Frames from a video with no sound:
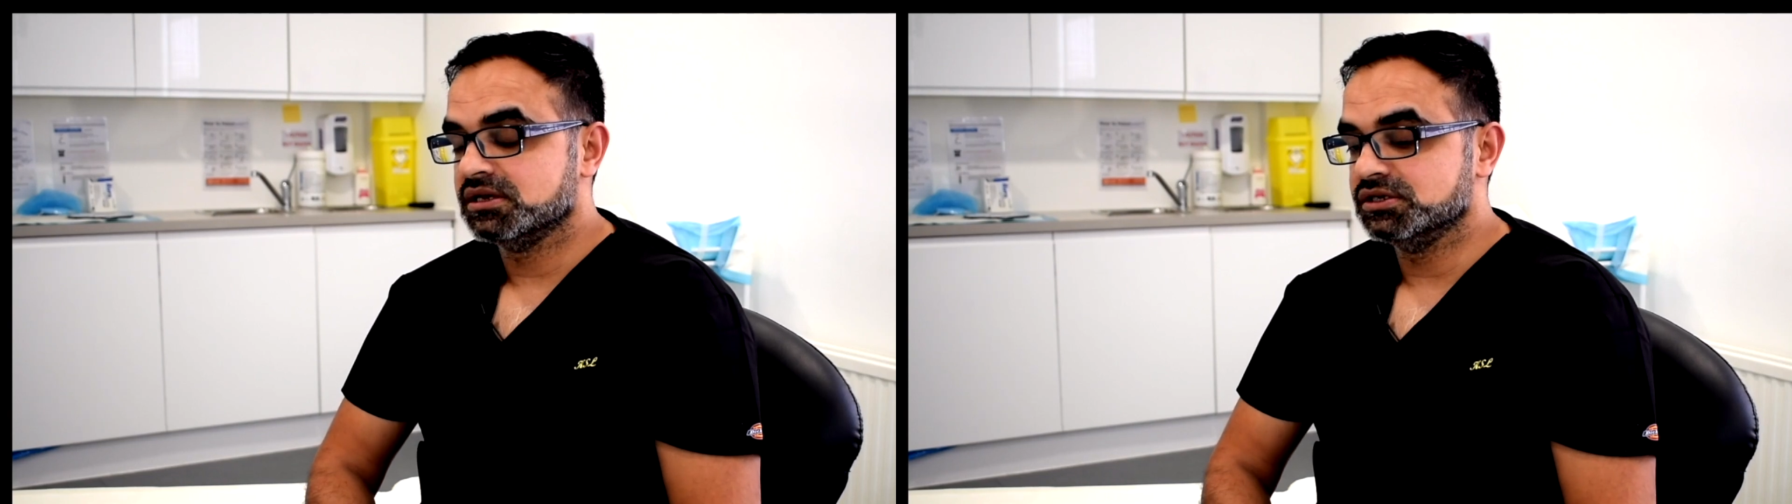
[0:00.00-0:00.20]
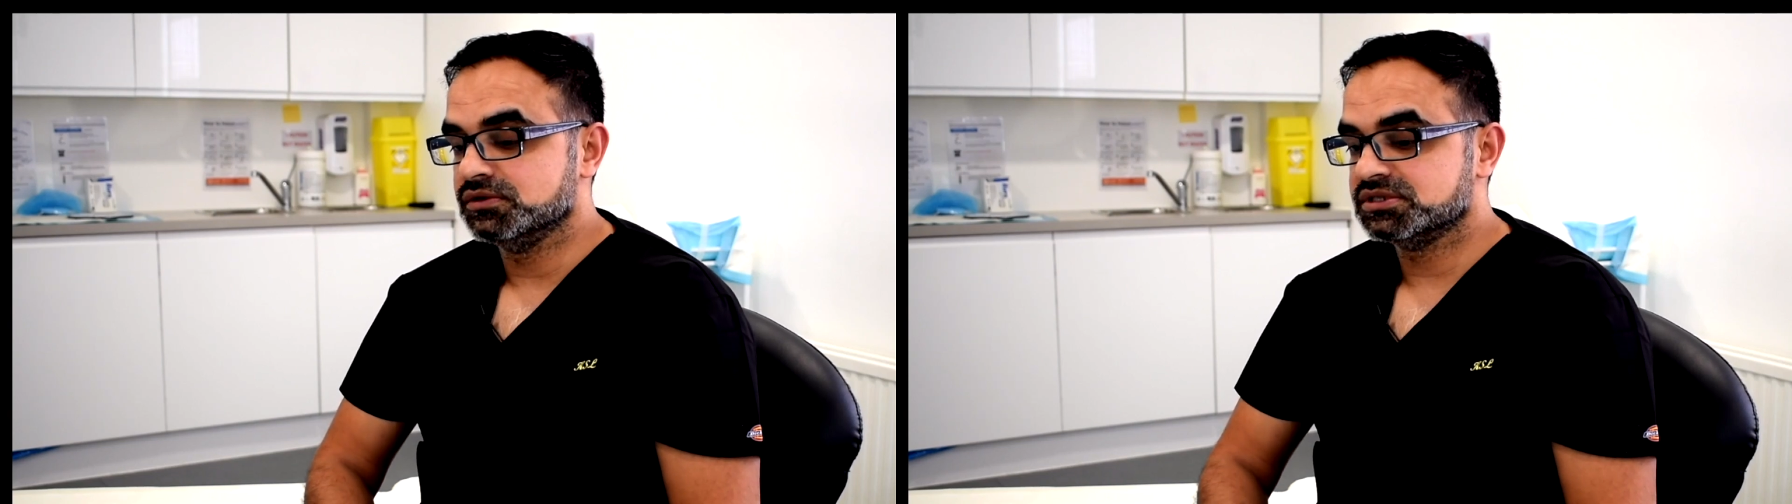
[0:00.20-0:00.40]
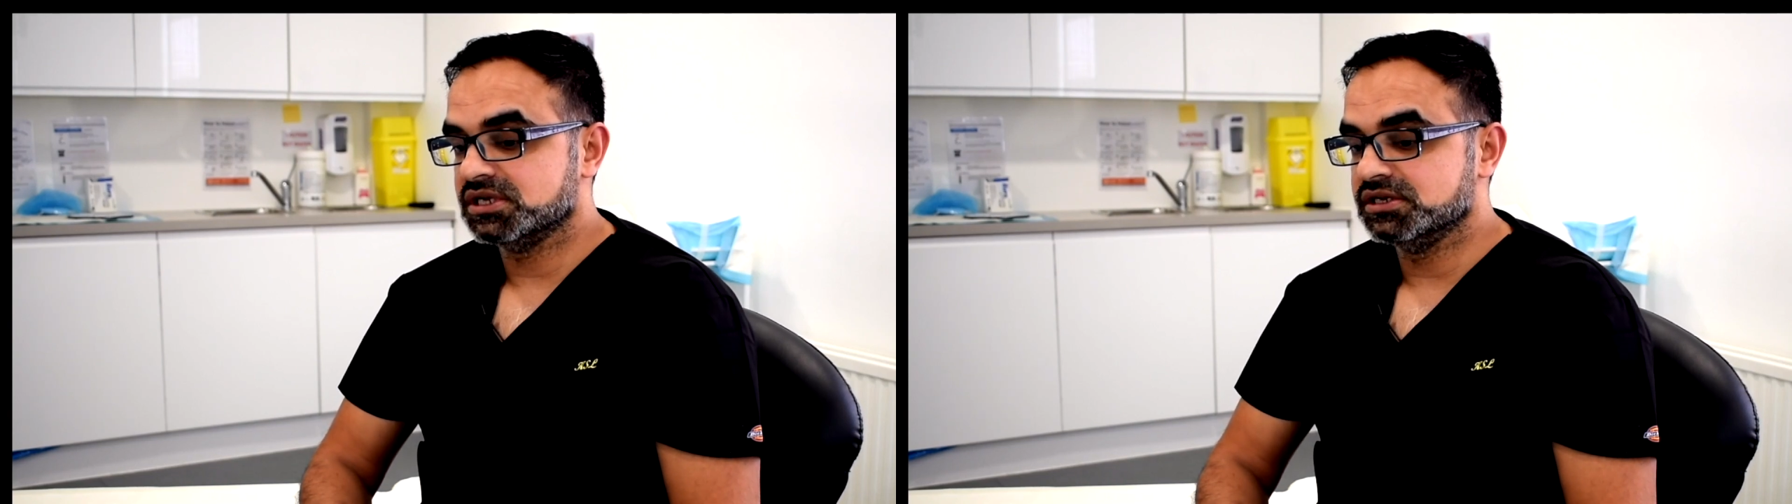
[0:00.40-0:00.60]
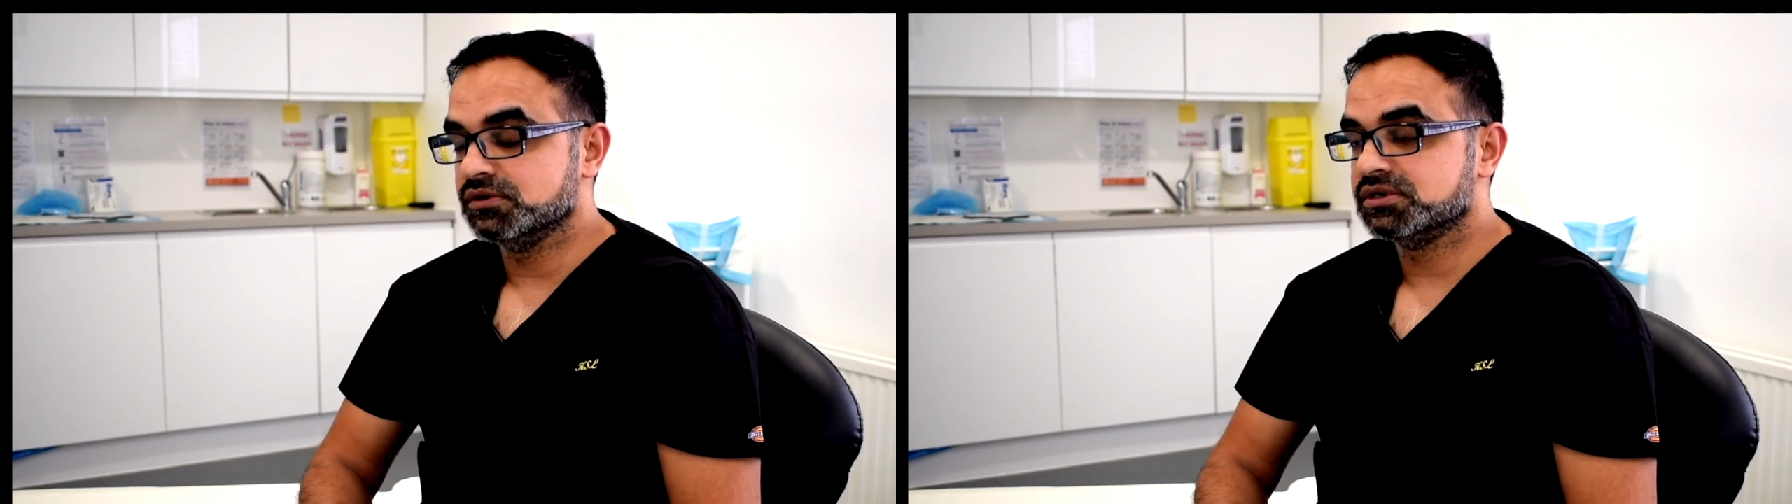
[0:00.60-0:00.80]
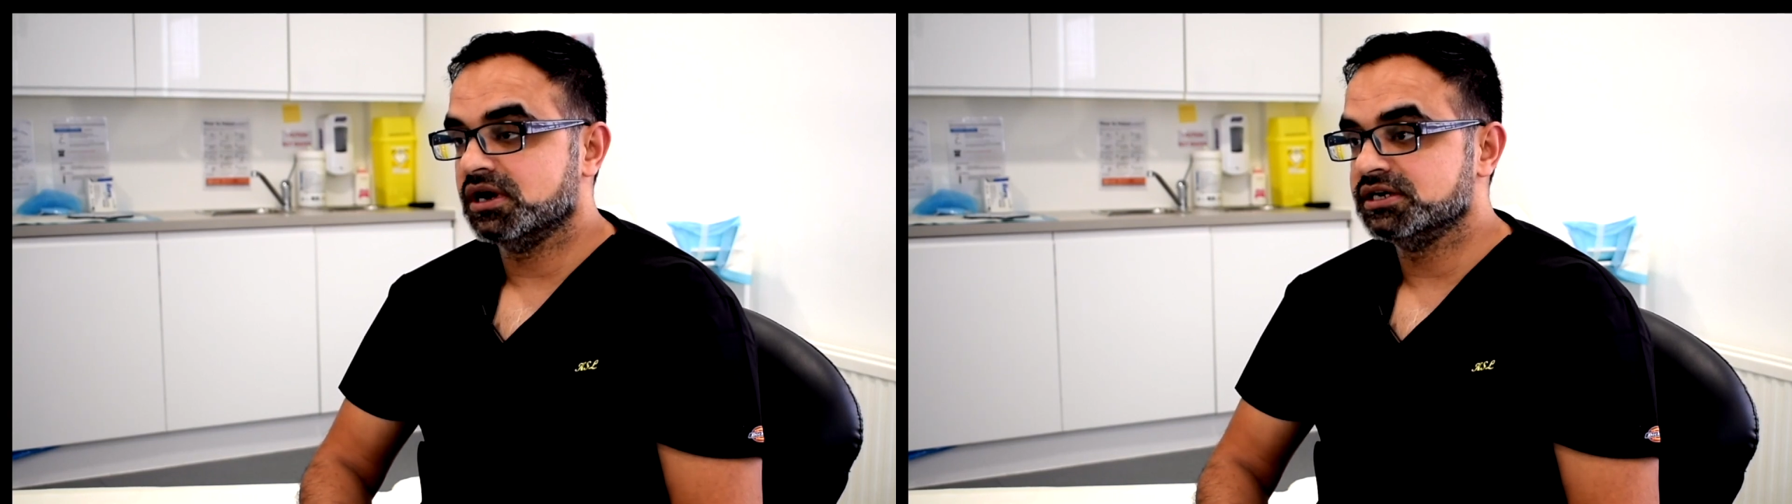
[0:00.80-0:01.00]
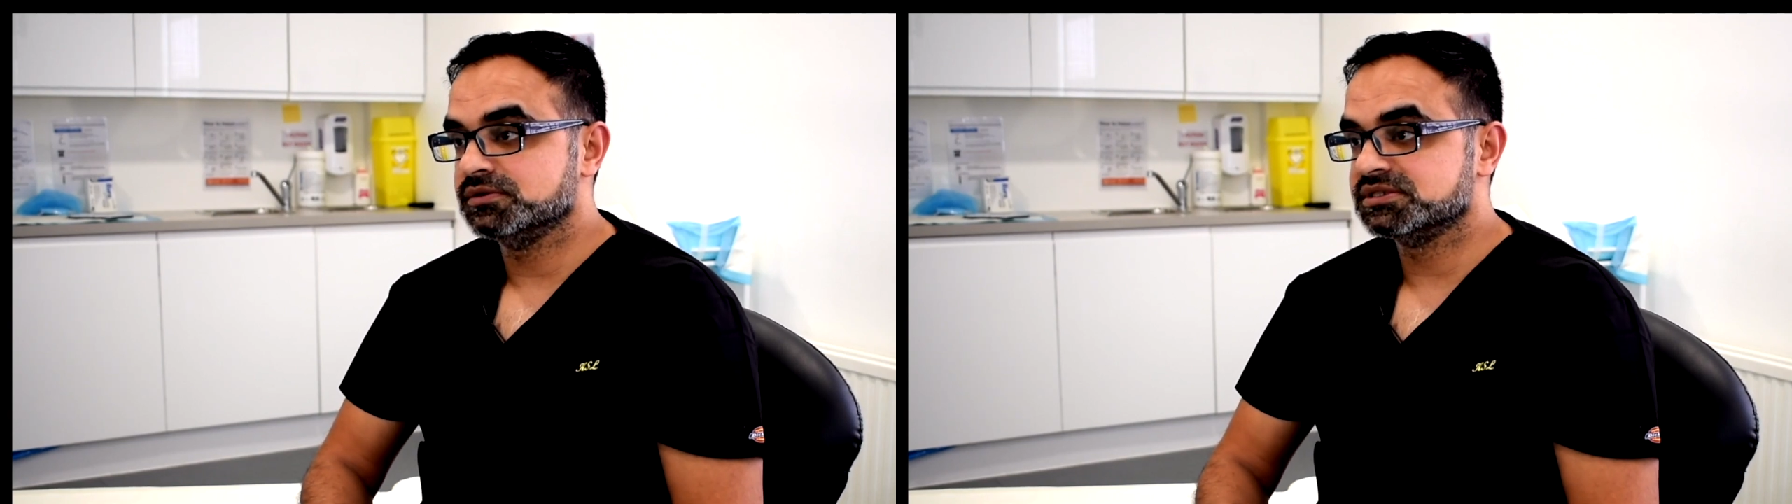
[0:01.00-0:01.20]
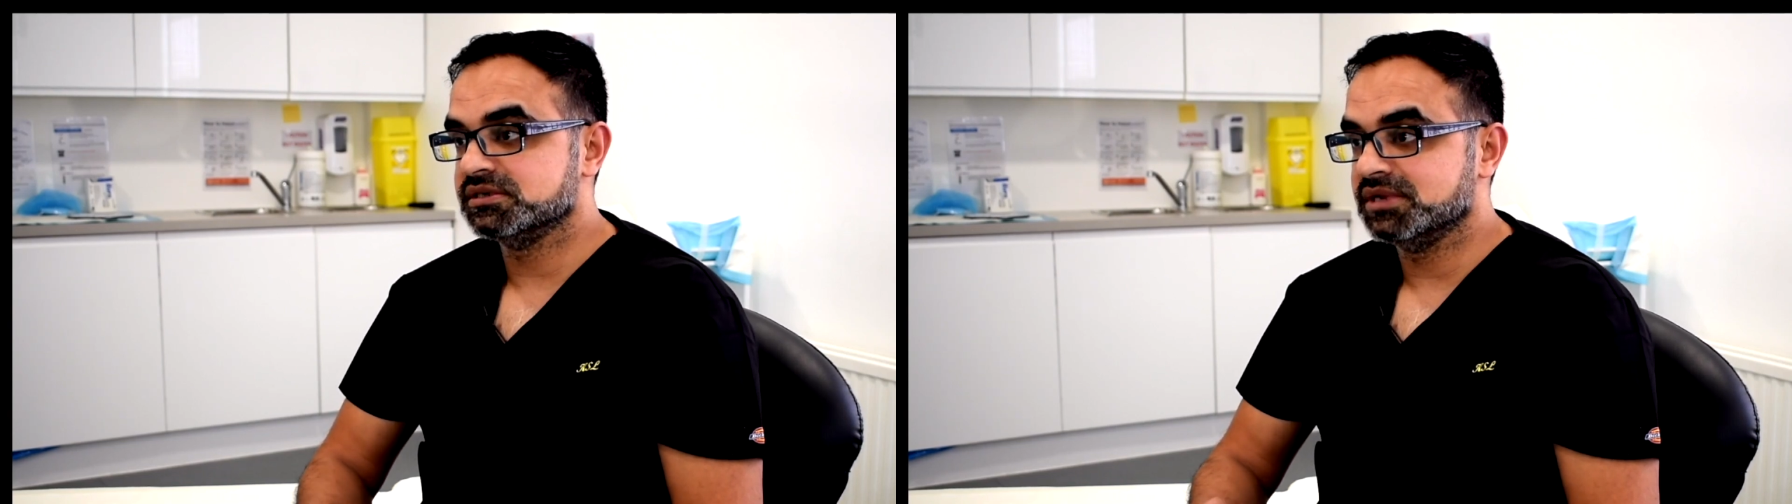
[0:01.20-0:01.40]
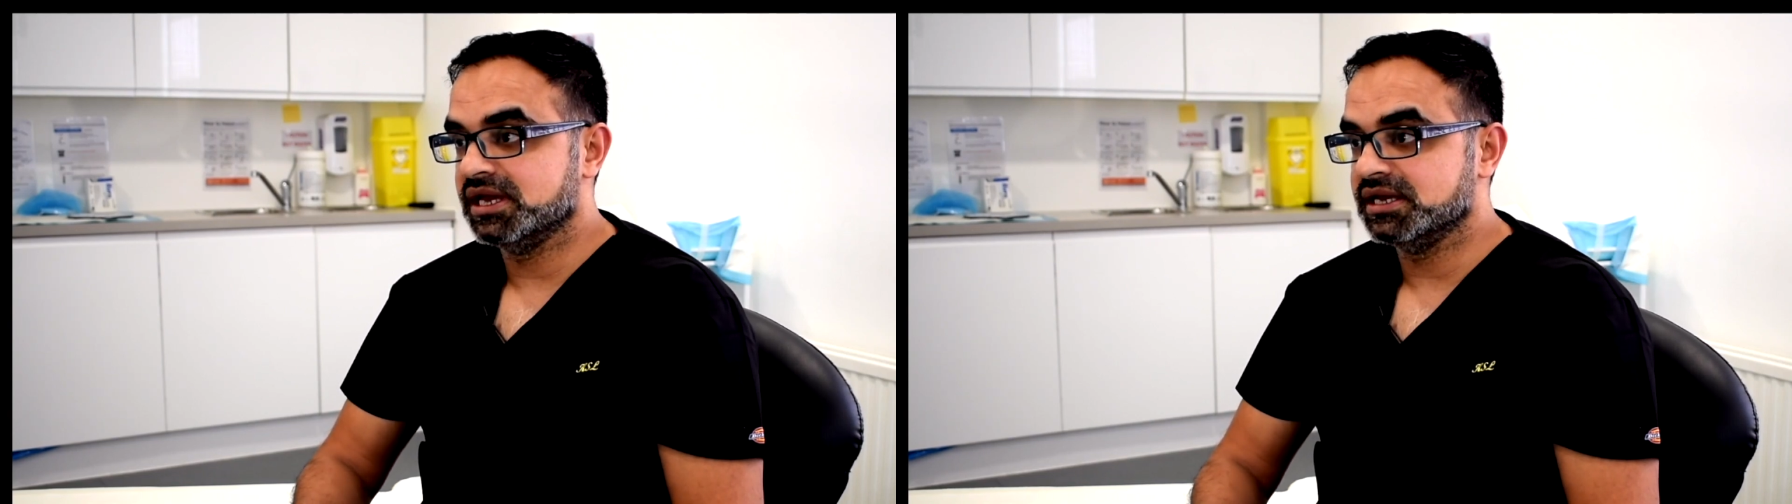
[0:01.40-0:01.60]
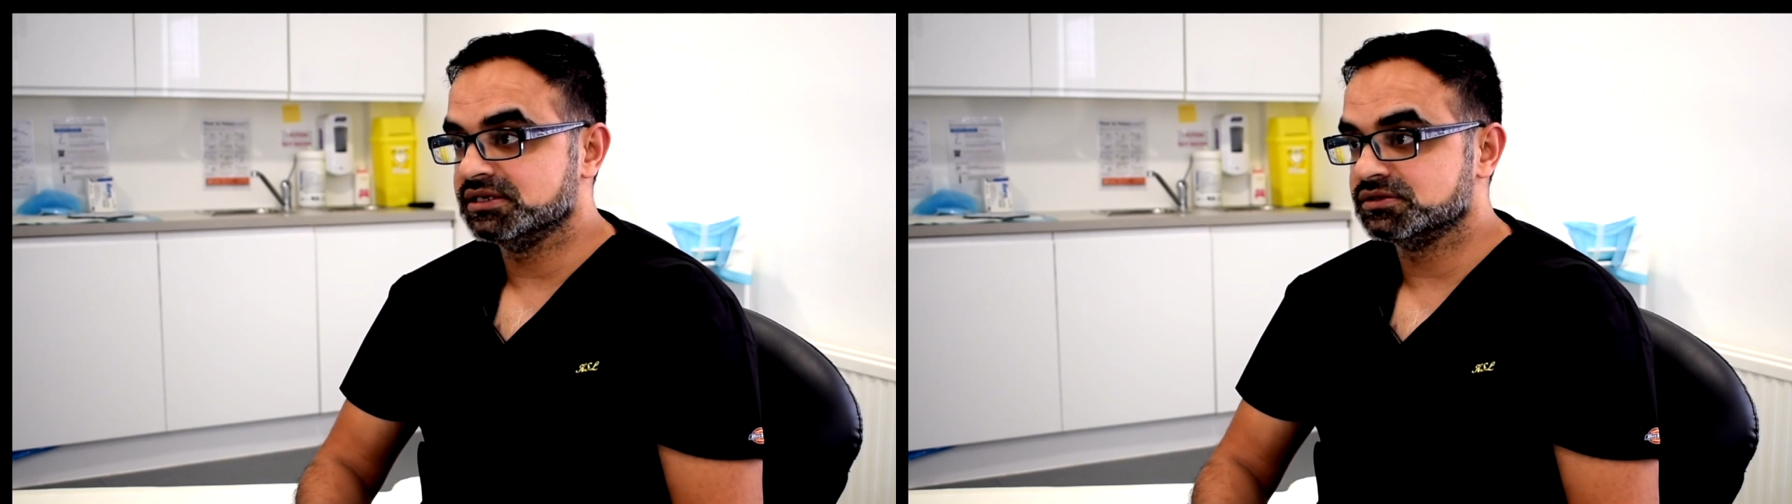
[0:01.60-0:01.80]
you're trying to assimilate